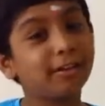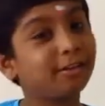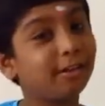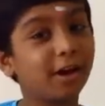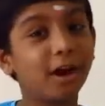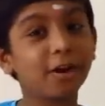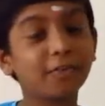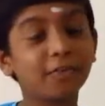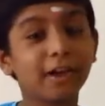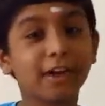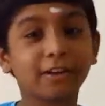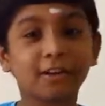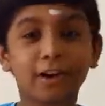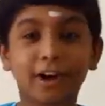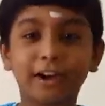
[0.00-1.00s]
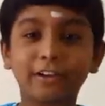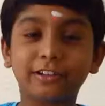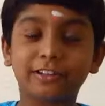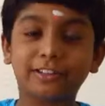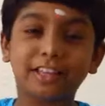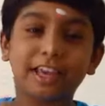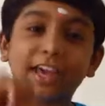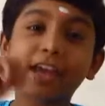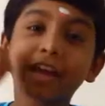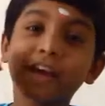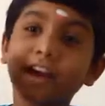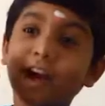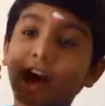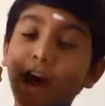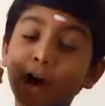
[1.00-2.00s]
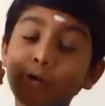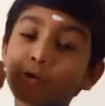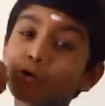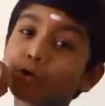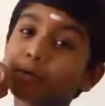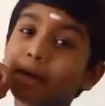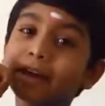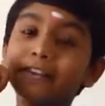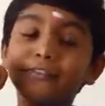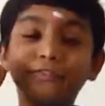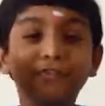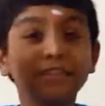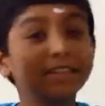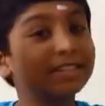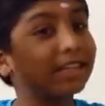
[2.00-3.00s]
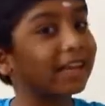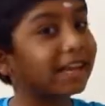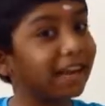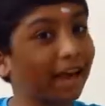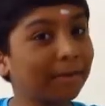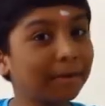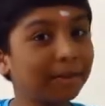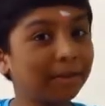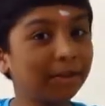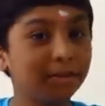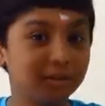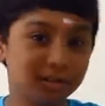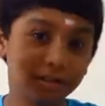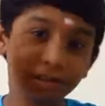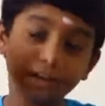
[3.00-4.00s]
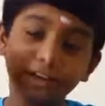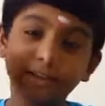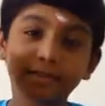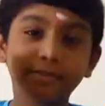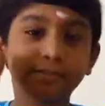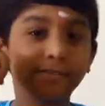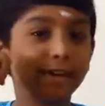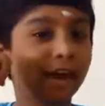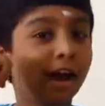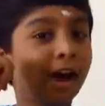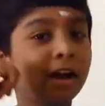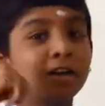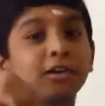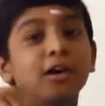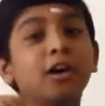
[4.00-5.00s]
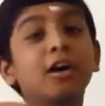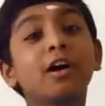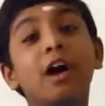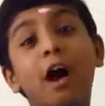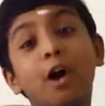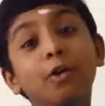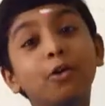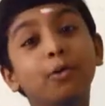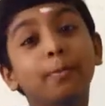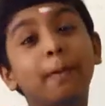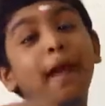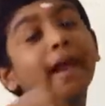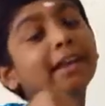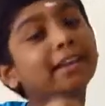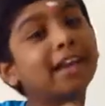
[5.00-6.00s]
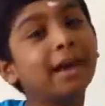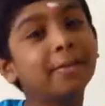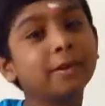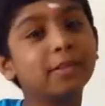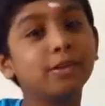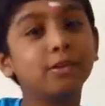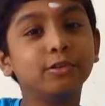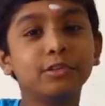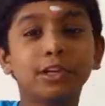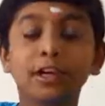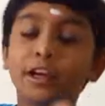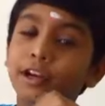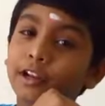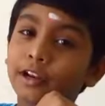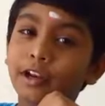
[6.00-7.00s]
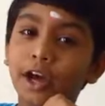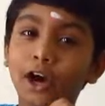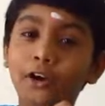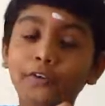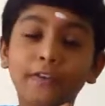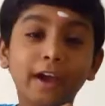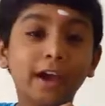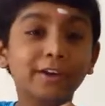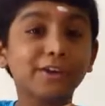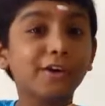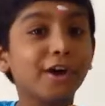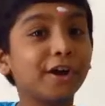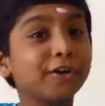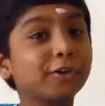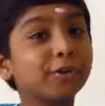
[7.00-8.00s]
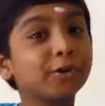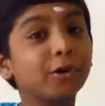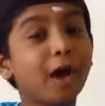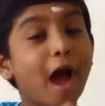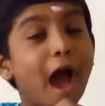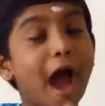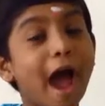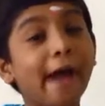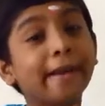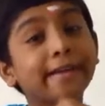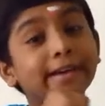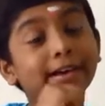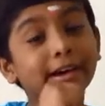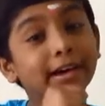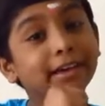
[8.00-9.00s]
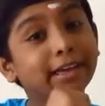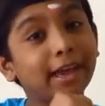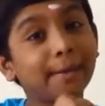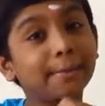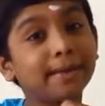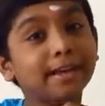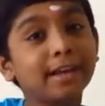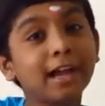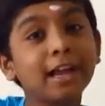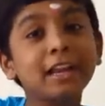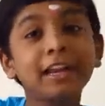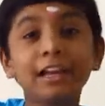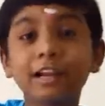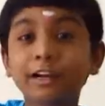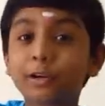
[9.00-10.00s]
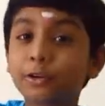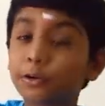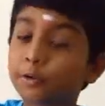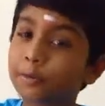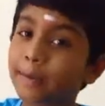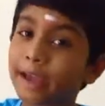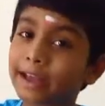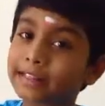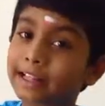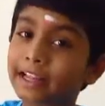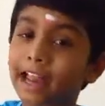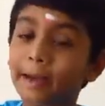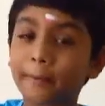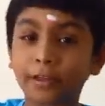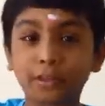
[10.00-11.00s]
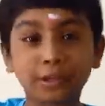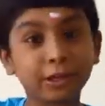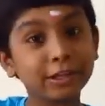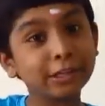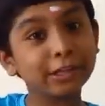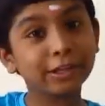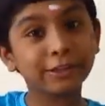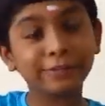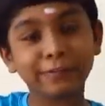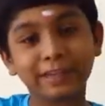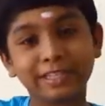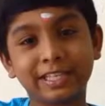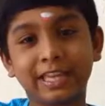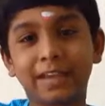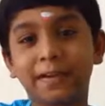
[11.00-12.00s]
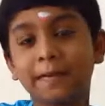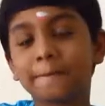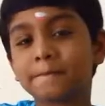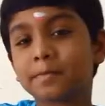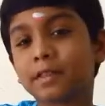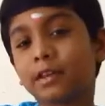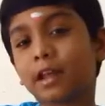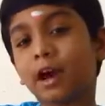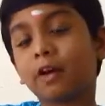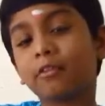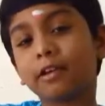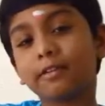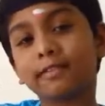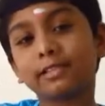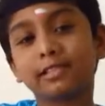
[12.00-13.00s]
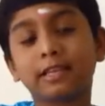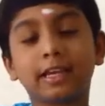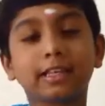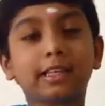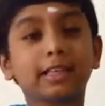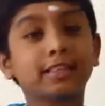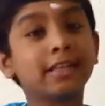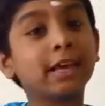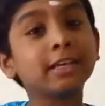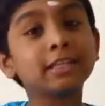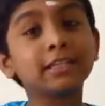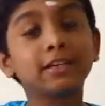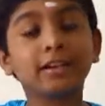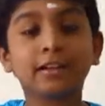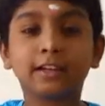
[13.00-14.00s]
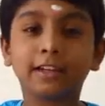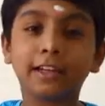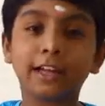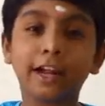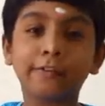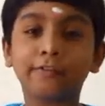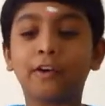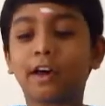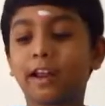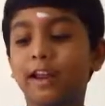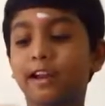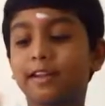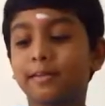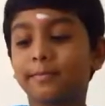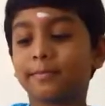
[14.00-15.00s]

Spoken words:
now we are going to see how to make fizzy lemon juice. We all know how to make lemon juice. Now we are going to add a chemical to make the lemon juice fizzy. Now we will see the things needed for it.